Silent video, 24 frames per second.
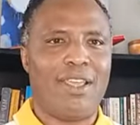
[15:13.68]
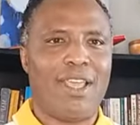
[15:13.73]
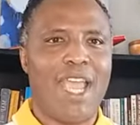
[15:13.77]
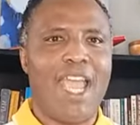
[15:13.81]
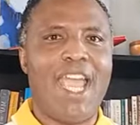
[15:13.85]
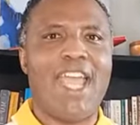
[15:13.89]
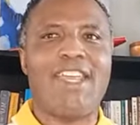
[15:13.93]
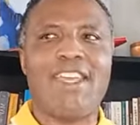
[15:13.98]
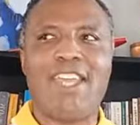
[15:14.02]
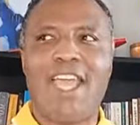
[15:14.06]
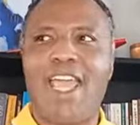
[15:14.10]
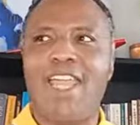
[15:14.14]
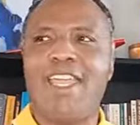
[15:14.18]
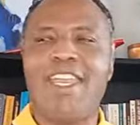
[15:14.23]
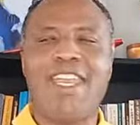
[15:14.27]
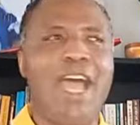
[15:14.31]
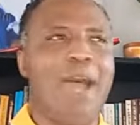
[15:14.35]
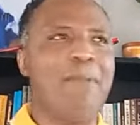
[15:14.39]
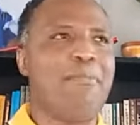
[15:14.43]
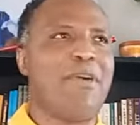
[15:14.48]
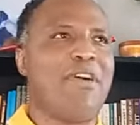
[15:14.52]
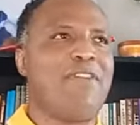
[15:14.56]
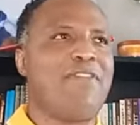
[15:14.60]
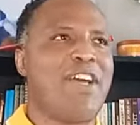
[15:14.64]
And a
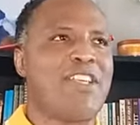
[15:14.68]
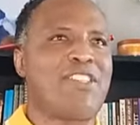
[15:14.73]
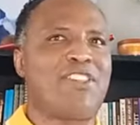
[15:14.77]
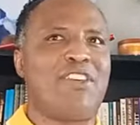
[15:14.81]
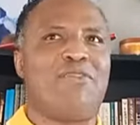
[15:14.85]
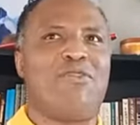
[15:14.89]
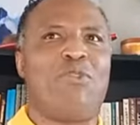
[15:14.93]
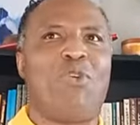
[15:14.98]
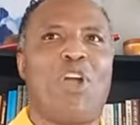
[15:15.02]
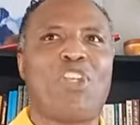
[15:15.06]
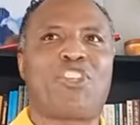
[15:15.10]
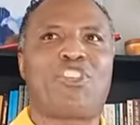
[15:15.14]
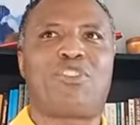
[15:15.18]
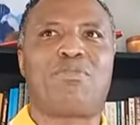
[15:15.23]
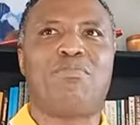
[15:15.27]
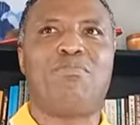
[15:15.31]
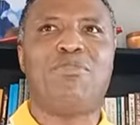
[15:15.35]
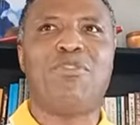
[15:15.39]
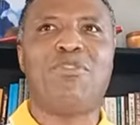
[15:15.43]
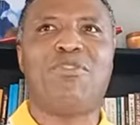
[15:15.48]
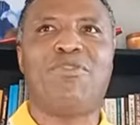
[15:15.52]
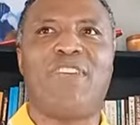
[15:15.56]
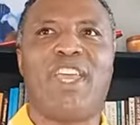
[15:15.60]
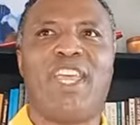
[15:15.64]
number of us have watched
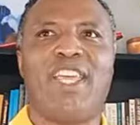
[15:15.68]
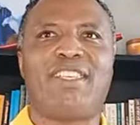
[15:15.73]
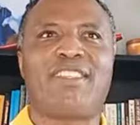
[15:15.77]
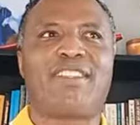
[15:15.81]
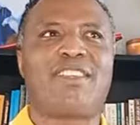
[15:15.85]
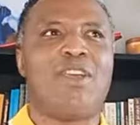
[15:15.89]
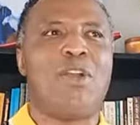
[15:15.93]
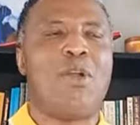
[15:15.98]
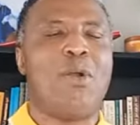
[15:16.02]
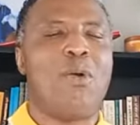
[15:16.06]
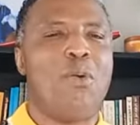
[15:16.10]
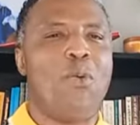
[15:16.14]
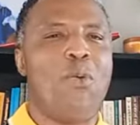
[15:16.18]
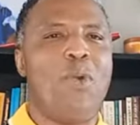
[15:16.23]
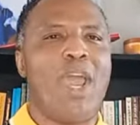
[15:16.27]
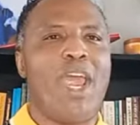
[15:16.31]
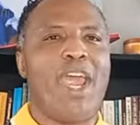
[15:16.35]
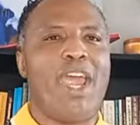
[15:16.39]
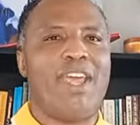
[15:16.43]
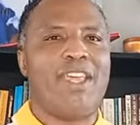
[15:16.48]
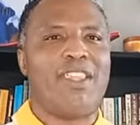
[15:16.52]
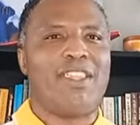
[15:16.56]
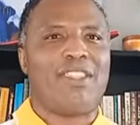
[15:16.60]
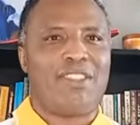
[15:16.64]
movies
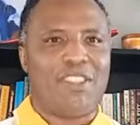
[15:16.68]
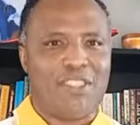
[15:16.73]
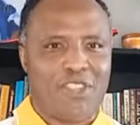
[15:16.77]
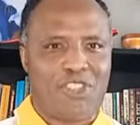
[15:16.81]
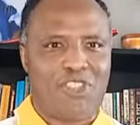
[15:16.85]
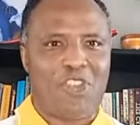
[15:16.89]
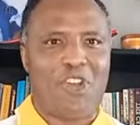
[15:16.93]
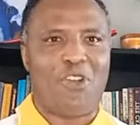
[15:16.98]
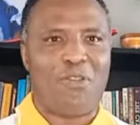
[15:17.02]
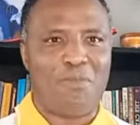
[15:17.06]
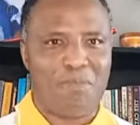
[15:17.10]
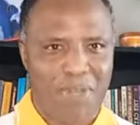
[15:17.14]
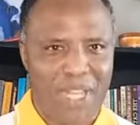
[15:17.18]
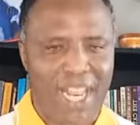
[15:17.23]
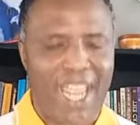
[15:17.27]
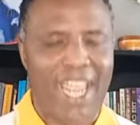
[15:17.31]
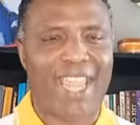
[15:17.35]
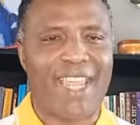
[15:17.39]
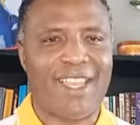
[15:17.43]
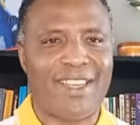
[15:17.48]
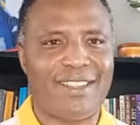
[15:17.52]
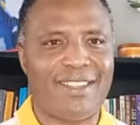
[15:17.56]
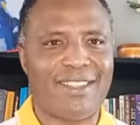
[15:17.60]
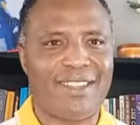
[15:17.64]
where the song
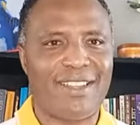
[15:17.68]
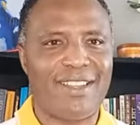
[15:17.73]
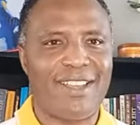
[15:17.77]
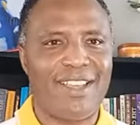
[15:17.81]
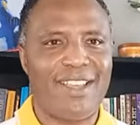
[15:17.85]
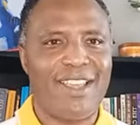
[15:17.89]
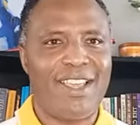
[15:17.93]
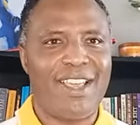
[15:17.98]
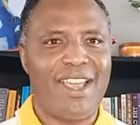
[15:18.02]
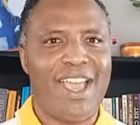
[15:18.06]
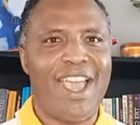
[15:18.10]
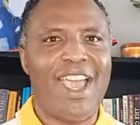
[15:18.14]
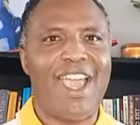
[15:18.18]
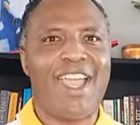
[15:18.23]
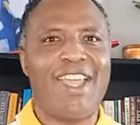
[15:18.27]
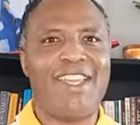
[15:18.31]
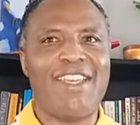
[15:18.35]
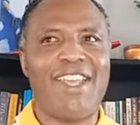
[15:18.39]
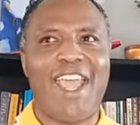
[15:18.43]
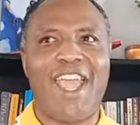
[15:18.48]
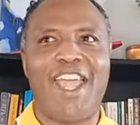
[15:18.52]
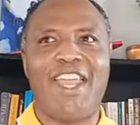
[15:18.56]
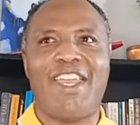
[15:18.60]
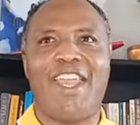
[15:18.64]
plays.
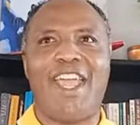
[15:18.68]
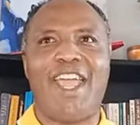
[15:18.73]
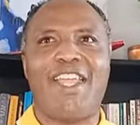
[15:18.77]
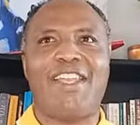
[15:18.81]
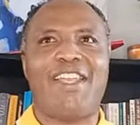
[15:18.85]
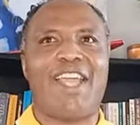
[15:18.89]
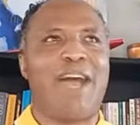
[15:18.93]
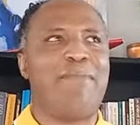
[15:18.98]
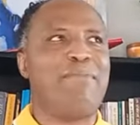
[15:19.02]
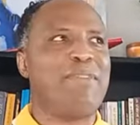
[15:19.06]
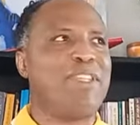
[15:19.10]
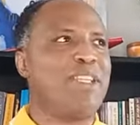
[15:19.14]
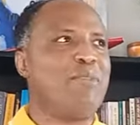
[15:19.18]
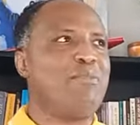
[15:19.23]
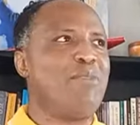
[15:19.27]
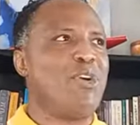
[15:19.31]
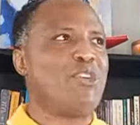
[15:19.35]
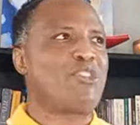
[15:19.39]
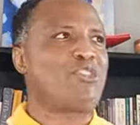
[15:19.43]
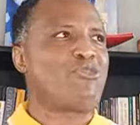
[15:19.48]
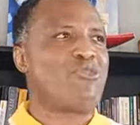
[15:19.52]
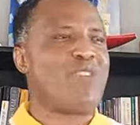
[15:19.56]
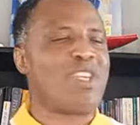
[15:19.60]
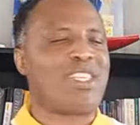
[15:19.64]
And, and, and I mean, the
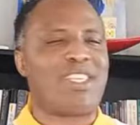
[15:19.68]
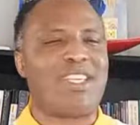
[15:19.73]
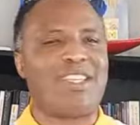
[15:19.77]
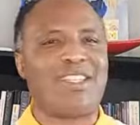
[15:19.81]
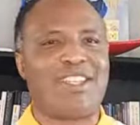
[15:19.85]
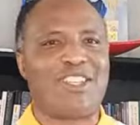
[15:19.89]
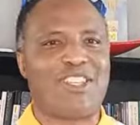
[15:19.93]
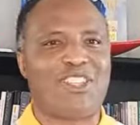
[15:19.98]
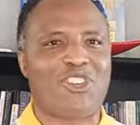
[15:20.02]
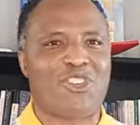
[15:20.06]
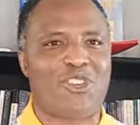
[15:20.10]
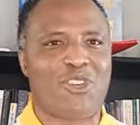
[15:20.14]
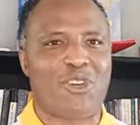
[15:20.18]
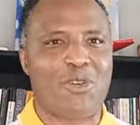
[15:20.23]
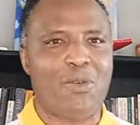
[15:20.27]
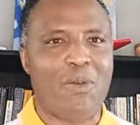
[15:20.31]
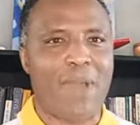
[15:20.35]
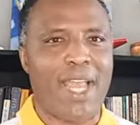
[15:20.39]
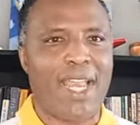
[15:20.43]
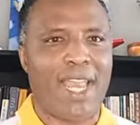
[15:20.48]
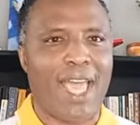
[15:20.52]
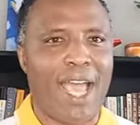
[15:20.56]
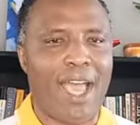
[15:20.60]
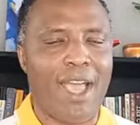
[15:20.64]
most recent is
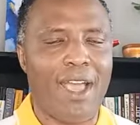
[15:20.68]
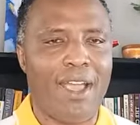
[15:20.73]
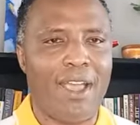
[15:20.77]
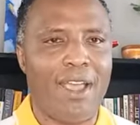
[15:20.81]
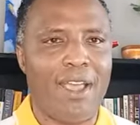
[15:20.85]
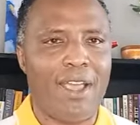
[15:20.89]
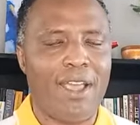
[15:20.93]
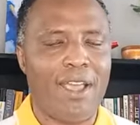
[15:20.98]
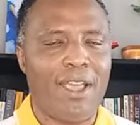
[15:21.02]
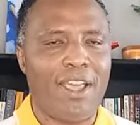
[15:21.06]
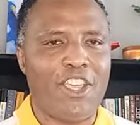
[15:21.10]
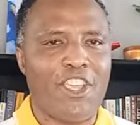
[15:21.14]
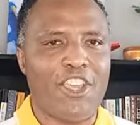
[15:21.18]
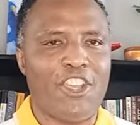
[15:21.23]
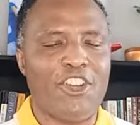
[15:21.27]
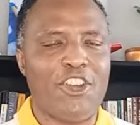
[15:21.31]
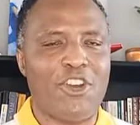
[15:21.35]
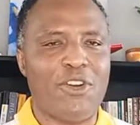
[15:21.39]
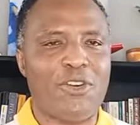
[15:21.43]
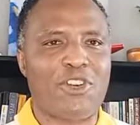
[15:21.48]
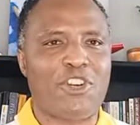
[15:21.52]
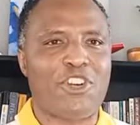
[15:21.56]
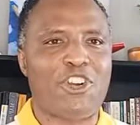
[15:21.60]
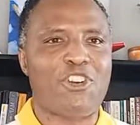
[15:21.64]
Cruella. You
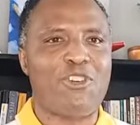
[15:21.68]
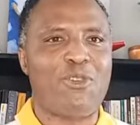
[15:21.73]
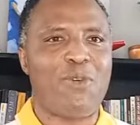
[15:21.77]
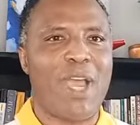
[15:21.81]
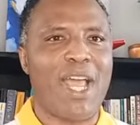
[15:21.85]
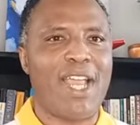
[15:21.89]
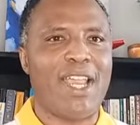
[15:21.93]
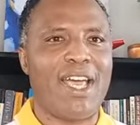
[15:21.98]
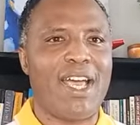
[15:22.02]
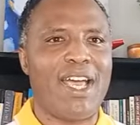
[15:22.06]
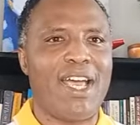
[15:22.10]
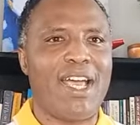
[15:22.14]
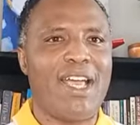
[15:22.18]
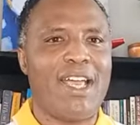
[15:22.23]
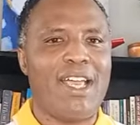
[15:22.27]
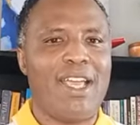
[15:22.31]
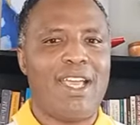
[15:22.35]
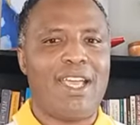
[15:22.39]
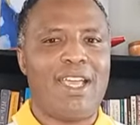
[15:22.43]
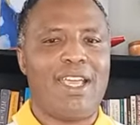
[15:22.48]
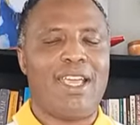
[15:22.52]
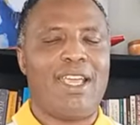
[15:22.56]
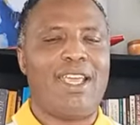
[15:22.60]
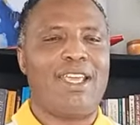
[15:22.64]
know, Cruella
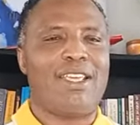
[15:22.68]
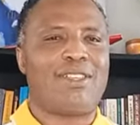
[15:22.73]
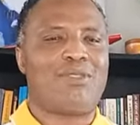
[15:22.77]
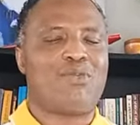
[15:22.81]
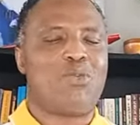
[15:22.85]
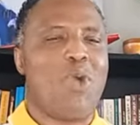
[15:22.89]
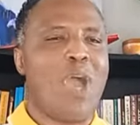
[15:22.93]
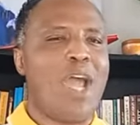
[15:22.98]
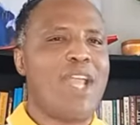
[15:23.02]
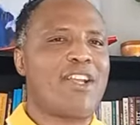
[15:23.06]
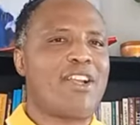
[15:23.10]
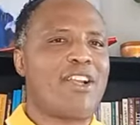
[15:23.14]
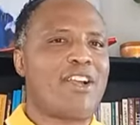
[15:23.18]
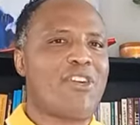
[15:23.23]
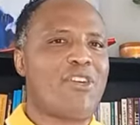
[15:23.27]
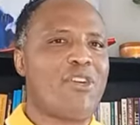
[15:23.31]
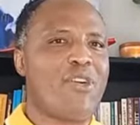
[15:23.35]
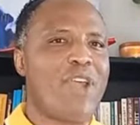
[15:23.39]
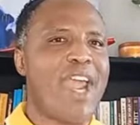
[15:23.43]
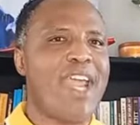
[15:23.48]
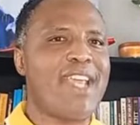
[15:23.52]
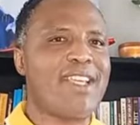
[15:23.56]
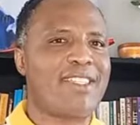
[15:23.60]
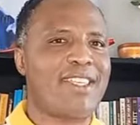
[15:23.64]
is one
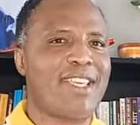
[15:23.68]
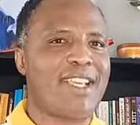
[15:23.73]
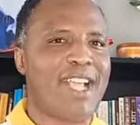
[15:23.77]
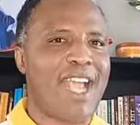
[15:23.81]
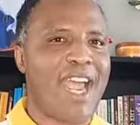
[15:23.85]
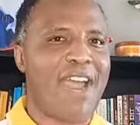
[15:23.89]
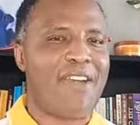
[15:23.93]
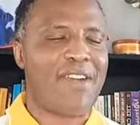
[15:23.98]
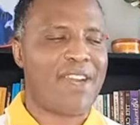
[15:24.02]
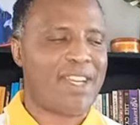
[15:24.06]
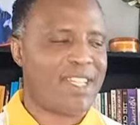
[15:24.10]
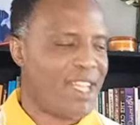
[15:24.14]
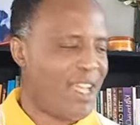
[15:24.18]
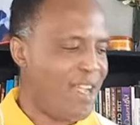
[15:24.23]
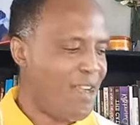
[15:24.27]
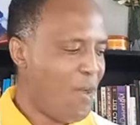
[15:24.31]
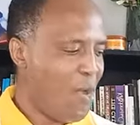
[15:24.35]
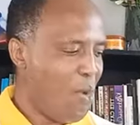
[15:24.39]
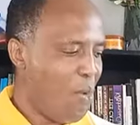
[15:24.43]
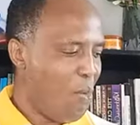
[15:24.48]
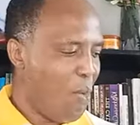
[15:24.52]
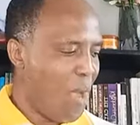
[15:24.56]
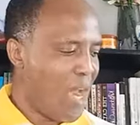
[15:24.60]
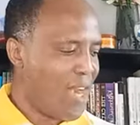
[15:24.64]
crazy character.
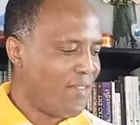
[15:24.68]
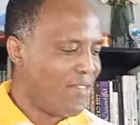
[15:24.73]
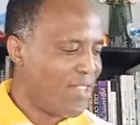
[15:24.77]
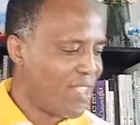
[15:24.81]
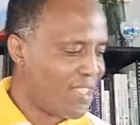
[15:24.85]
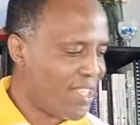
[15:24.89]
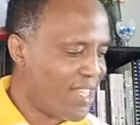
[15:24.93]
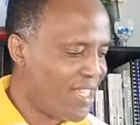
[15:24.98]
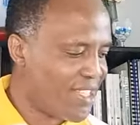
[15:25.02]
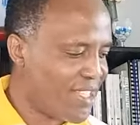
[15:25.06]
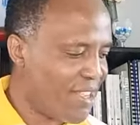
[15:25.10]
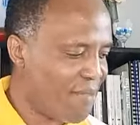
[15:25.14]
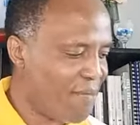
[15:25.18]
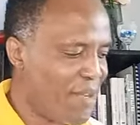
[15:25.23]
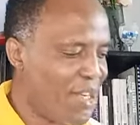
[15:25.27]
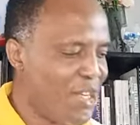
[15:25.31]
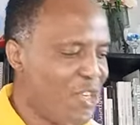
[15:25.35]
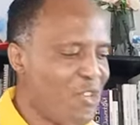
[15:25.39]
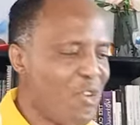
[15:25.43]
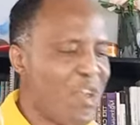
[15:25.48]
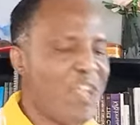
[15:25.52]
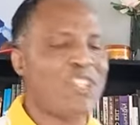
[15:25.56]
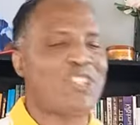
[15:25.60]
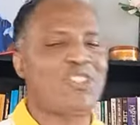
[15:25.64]
One of the things I've
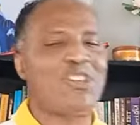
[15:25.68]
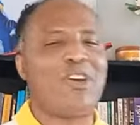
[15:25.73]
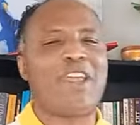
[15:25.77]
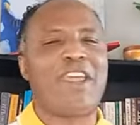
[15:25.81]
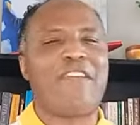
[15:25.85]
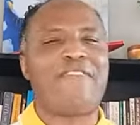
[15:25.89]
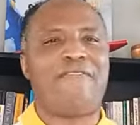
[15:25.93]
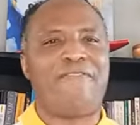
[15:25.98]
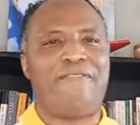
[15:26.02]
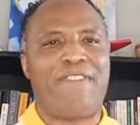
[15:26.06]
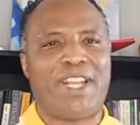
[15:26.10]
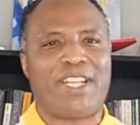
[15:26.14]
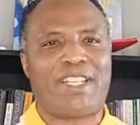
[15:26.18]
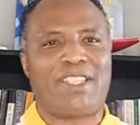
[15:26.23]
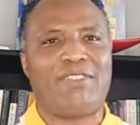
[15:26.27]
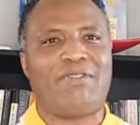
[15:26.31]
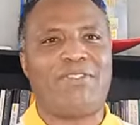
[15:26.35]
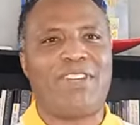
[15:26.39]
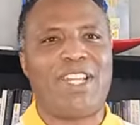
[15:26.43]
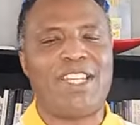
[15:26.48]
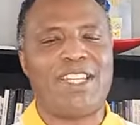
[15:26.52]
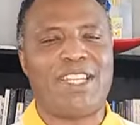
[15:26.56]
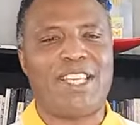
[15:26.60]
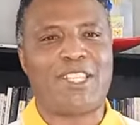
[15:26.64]
been doing so
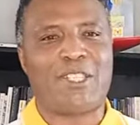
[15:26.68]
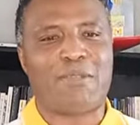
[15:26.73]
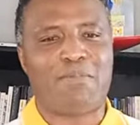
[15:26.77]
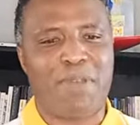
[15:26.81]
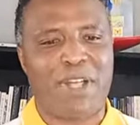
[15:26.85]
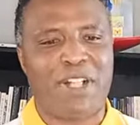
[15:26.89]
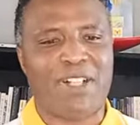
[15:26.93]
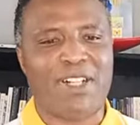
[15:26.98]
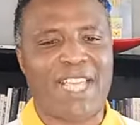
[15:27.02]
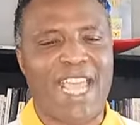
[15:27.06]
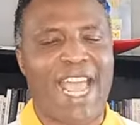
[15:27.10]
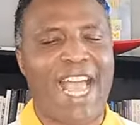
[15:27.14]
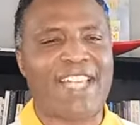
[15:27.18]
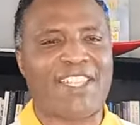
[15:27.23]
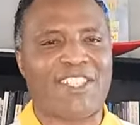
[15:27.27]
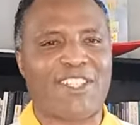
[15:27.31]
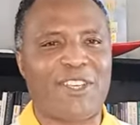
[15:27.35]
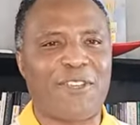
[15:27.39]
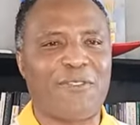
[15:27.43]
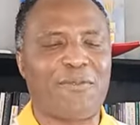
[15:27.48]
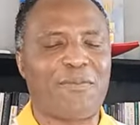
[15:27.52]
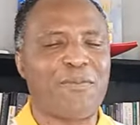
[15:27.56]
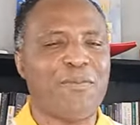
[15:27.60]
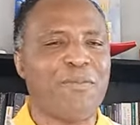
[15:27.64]
effectively in the spell
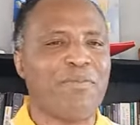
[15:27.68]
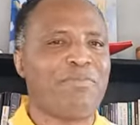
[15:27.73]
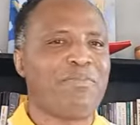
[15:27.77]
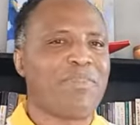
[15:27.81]
casting